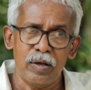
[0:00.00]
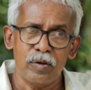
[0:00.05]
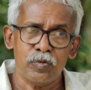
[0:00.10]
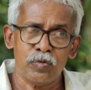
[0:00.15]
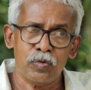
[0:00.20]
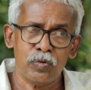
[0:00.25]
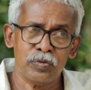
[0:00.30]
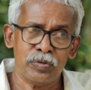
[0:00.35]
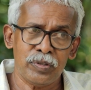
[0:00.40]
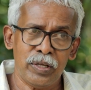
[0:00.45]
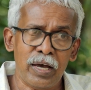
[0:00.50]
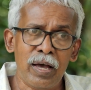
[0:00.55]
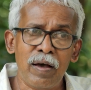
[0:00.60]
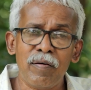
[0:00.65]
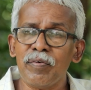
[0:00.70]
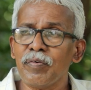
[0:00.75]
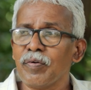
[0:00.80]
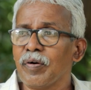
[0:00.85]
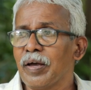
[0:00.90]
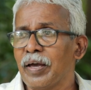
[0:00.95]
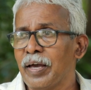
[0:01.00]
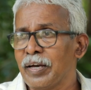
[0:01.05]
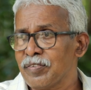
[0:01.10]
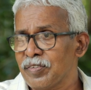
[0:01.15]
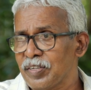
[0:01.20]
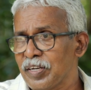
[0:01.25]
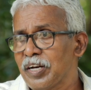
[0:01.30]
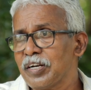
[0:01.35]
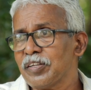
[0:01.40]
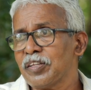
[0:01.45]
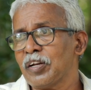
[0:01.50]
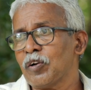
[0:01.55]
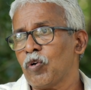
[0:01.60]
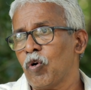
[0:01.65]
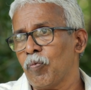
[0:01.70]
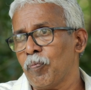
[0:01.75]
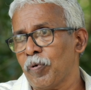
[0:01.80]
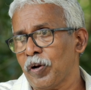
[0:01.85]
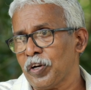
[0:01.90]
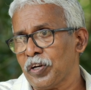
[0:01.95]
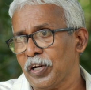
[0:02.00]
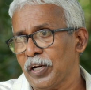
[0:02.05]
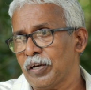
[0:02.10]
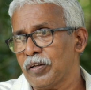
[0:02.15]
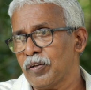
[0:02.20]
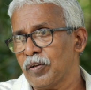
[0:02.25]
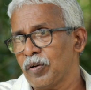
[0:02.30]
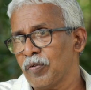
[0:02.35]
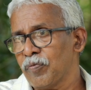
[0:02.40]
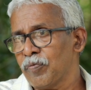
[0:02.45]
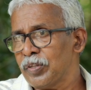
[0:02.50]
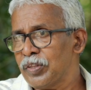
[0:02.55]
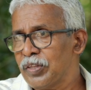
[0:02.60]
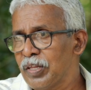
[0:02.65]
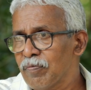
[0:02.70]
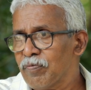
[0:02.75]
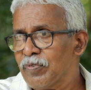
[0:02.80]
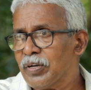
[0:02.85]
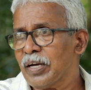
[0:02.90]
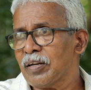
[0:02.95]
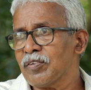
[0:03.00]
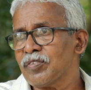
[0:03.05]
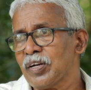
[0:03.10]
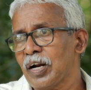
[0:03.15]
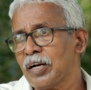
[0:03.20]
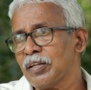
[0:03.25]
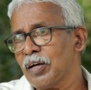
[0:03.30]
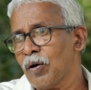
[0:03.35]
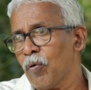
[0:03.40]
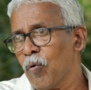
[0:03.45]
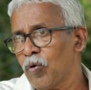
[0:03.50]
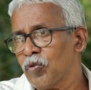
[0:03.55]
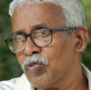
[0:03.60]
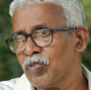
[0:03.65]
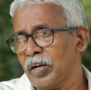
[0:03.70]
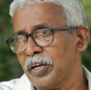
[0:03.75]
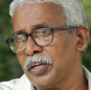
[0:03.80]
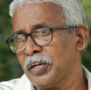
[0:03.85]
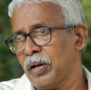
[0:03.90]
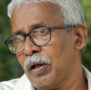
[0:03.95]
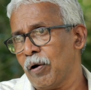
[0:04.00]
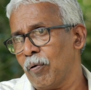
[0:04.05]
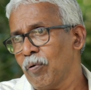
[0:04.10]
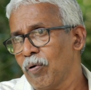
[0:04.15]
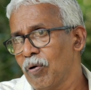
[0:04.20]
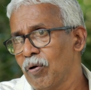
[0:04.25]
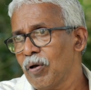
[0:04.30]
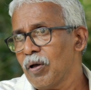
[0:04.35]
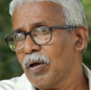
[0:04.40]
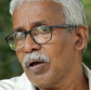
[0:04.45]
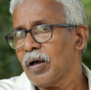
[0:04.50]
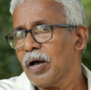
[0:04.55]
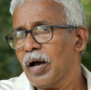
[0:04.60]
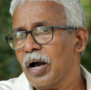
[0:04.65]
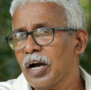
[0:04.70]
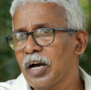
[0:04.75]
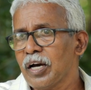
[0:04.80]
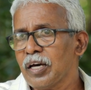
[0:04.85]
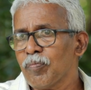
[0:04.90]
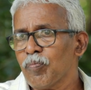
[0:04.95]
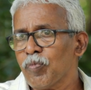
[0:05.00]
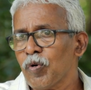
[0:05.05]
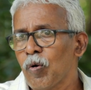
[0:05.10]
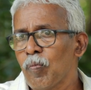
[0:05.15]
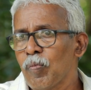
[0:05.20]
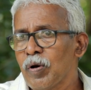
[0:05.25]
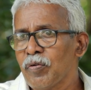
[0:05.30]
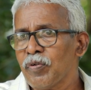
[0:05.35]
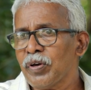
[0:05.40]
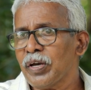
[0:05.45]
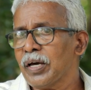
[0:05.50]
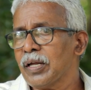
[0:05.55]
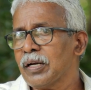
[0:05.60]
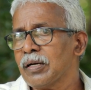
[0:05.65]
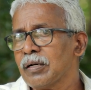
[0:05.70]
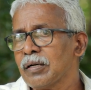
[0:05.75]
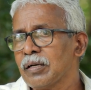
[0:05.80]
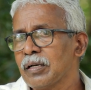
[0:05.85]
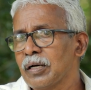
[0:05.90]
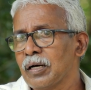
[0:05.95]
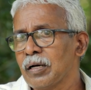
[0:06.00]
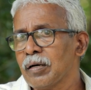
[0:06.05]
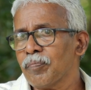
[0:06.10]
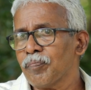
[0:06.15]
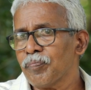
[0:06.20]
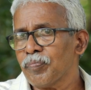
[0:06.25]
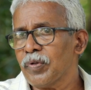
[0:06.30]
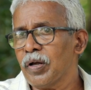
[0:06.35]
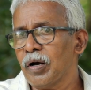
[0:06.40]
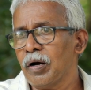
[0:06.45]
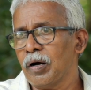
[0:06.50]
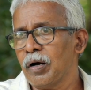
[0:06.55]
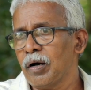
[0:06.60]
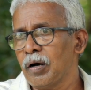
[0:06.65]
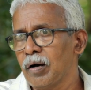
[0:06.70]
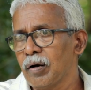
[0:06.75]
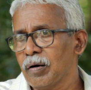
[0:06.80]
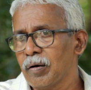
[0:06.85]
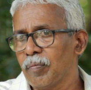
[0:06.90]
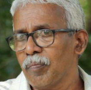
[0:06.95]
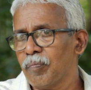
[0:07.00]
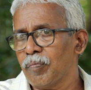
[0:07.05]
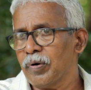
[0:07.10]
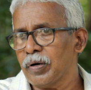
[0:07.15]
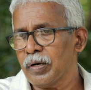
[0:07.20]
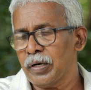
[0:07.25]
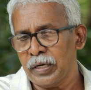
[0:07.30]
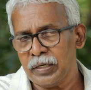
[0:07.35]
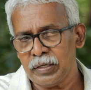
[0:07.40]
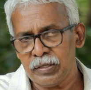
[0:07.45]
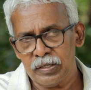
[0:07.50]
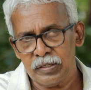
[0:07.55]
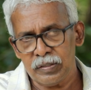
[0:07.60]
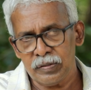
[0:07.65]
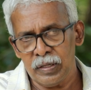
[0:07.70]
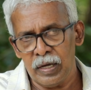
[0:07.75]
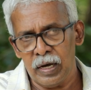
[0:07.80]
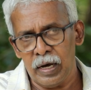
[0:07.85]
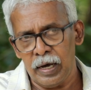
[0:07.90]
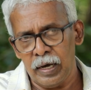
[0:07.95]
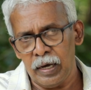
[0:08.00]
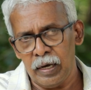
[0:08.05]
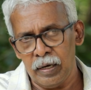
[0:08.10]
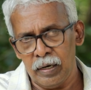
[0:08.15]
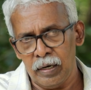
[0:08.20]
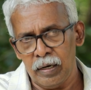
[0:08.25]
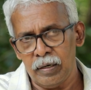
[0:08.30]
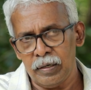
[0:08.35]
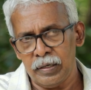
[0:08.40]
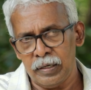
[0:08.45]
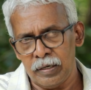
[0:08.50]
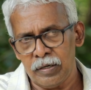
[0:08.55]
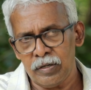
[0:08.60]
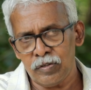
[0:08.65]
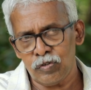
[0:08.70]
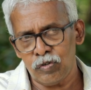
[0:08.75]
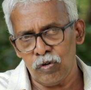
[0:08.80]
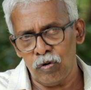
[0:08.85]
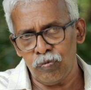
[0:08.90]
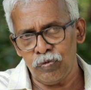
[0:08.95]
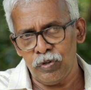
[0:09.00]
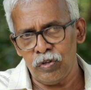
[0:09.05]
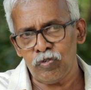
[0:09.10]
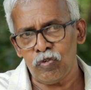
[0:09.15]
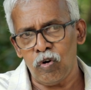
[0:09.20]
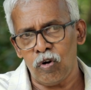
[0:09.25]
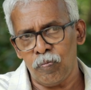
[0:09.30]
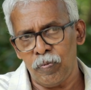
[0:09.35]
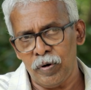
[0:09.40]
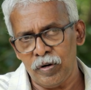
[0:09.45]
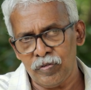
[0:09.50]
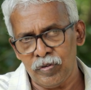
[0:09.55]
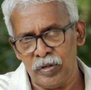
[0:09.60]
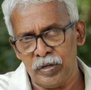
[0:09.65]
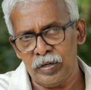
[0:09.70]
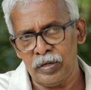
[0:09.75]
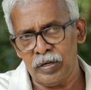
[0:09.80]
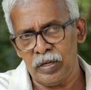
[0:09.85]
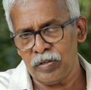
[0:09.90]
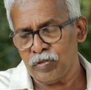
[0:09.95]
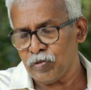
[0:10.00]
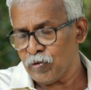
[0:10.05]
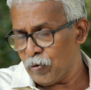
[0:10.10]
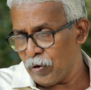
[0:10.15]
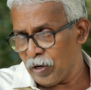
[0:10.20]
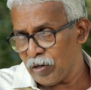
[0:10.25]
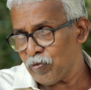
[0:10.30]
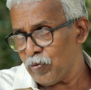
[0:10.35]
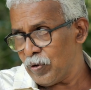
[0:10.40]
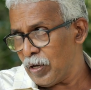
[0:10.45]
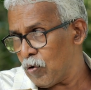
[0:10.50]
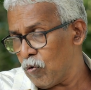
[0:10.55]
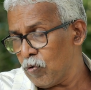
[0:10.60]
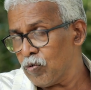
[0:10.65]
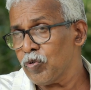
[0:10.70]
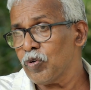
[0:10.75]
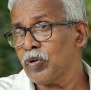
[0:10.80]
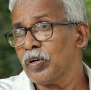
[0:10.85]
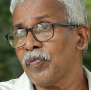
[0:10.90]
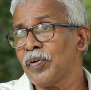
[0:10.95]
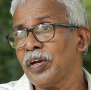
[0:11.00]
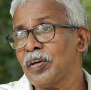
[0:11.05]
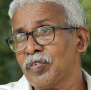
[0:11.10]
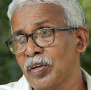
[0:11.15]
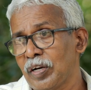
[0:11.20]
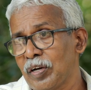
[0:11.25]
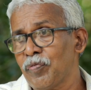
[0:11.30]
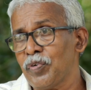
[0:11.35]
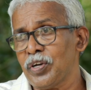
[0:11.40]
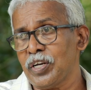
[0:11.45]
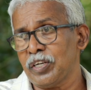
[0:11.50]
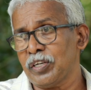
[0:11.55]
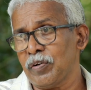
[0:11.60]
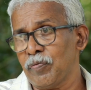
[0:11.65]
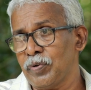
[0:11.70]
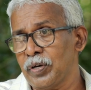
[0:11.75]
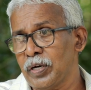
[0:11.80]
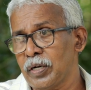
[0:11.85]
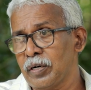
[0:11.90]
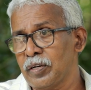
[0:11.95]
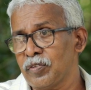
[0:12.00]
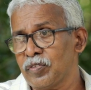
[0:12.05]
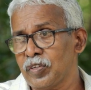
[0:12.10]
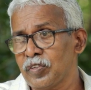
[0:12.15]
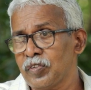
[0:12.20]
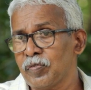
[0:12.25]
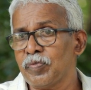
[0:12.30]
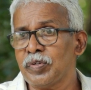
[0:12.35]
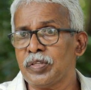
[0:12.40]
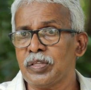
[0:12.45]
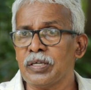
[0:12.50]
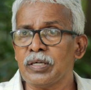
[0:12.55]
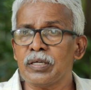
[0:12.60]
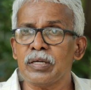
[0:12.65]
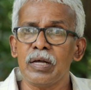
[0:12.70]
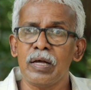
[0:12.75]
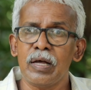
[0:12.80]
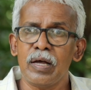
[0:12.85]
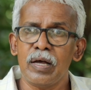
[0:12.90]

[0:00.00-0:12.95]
So they have extended their cooperation. With them we can start the course right now and probably we can uh, uh, get the uh, interest of these corporates and uh, students. We are also giving a certification. We are discussing with the